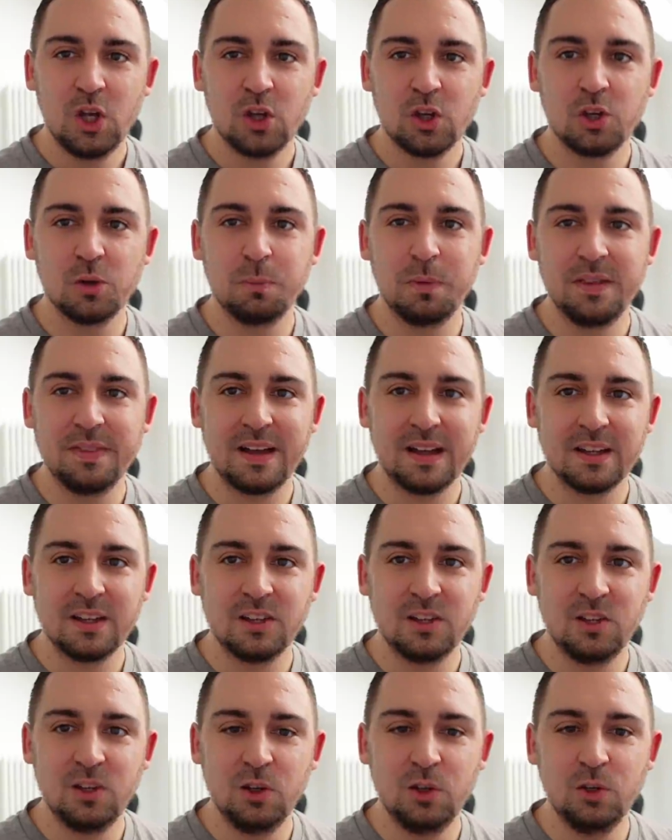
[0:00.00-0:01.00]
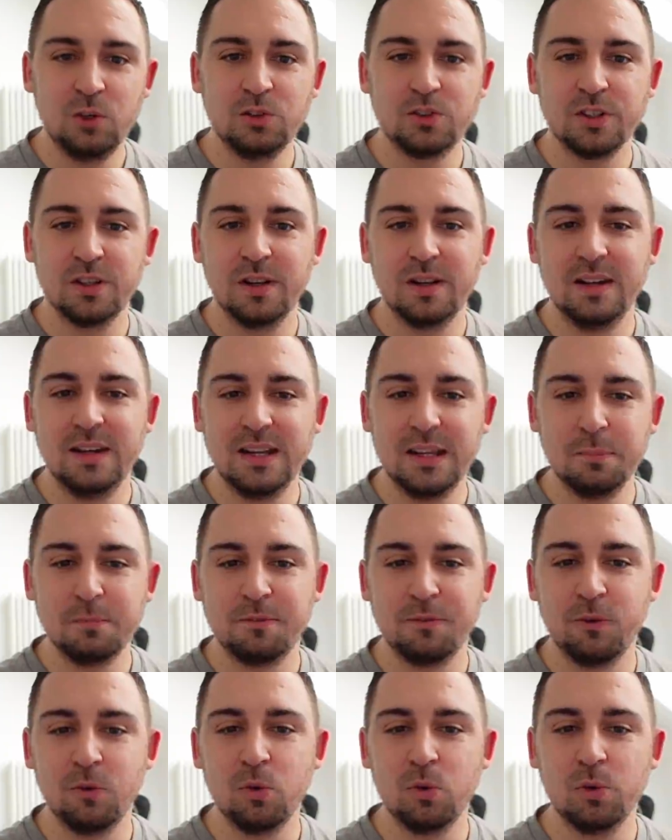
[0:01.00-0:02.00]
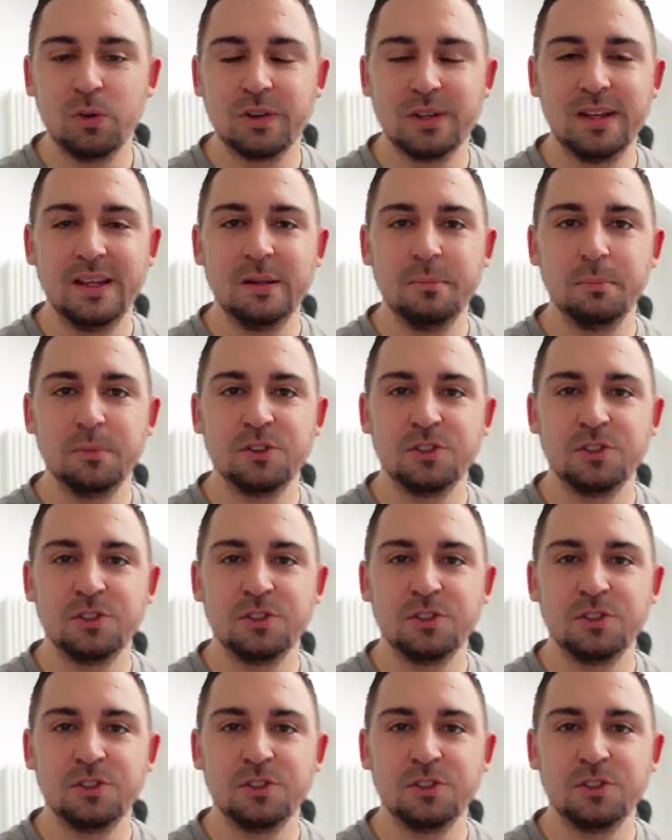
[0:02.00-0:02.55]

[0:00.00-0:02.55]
could be that huge leap forward in